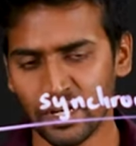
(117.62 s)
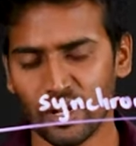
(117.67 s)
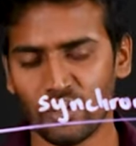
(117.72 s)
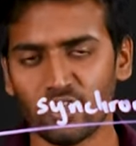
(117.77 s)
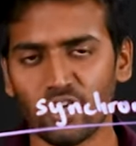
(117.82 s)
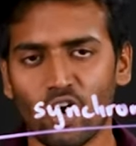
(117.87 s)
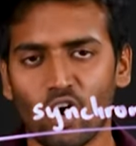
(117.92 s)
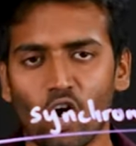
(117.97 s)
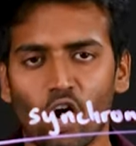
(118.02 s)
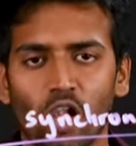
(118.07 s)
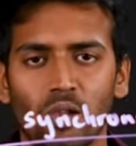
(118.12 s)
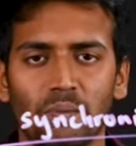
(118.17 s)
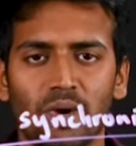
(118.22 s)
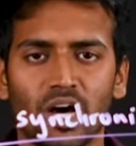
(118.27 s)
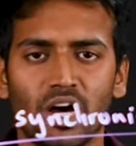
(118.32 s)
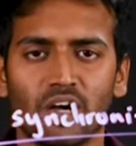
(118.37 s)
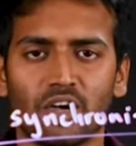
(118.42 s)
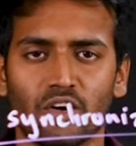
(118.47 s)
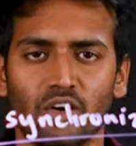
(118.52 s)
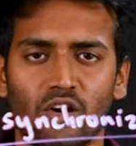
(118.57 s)
Now the
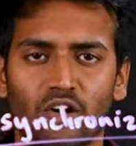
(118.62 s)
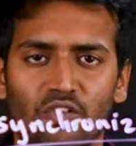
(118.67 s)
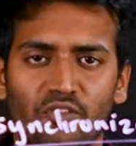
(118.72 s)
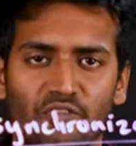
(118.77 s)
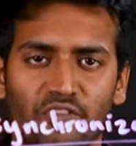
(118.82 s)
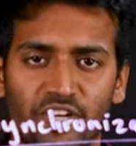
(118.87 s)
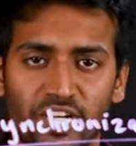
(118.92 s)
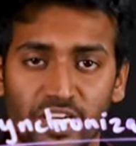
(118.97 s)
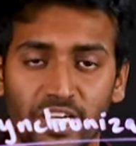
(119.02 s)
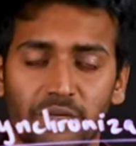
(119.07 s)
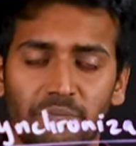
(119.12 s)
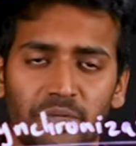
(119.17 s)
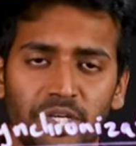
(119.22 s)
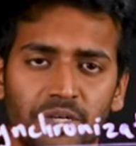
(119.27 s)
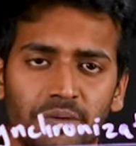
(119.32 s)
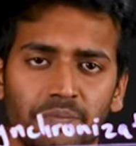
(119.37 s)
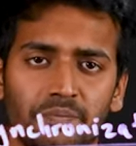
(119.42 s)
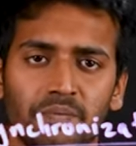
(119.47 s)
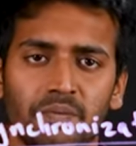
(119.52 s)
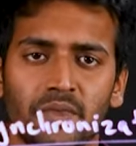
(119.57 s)
hallmark of
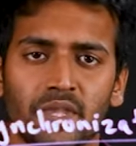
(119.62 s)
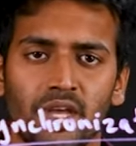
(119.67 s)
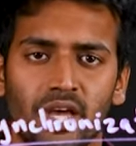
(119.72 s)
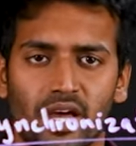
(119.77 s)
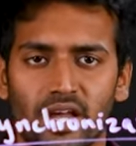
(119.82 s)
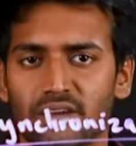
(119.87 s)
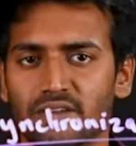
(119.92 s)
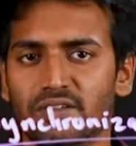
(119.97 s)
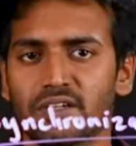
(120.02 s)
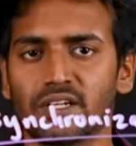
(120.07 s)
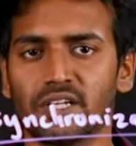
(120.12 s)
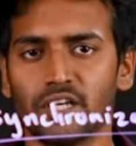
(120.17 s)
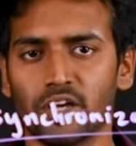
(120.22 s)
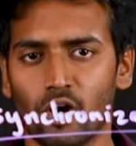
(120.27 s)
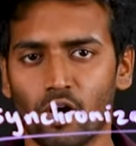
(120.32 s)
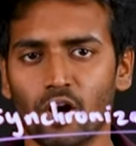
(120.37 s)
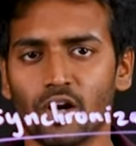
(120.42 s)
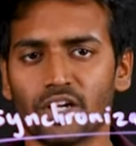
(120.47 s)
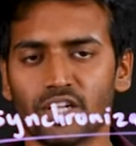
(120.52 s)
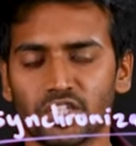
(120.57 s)
DDP and really
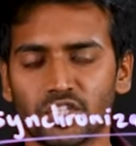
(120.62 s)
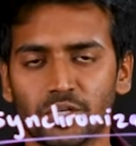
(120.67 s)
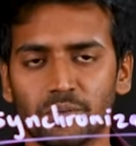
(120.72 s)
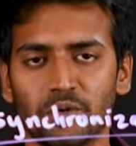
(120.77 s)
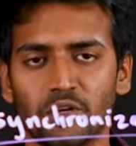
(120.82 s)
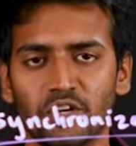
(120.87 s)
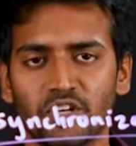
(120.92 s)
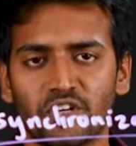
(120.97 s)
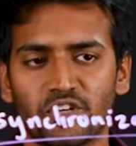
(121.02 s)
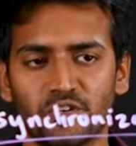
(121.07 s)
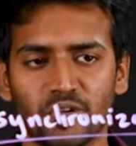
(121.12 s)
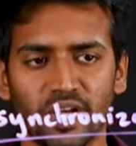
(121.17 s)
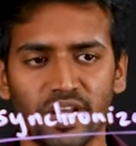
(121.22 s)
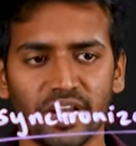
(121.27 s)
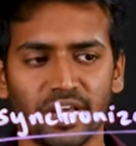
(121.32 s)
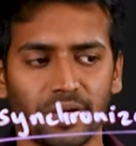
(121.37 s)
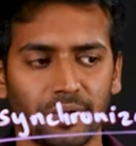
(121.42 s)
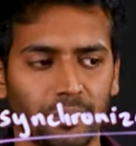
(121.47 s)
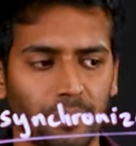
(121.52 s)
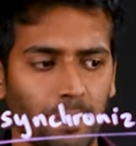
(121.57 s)
all distributed
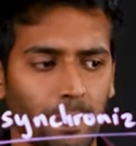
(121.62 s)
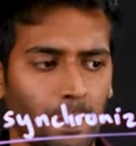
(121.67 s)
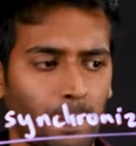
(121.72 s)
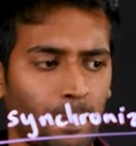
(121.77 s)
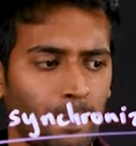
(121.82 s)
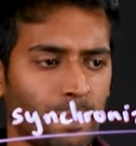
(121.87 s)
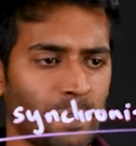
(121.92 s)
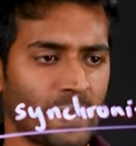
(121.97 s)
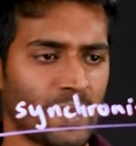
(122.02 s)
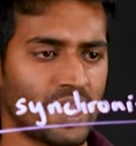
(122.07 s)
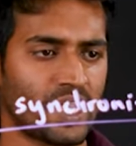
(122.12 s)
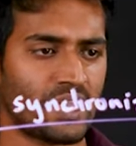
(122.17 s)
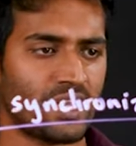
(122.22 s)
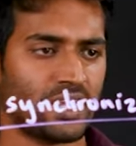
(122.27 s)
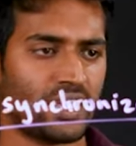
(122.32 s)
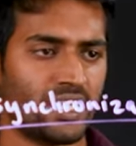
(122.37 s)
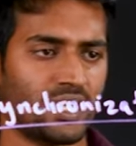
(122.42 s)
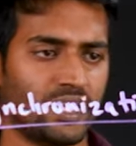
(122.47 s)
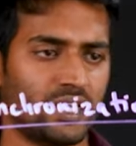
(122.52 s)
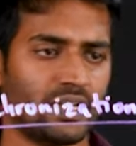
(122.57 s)
training
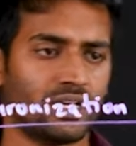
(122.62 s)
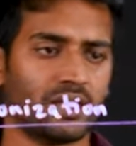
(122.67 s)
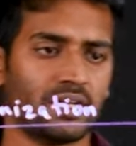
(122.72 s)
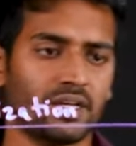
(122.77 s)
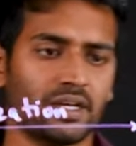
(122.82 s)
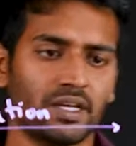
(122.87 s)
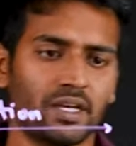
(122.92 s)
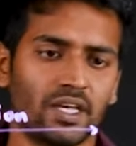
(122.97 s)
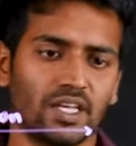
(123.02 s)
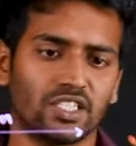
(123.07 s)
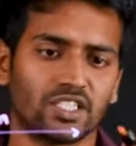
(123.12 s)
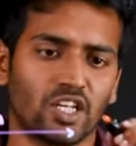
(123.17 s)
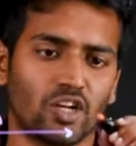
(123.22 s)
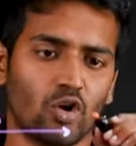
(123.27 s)
is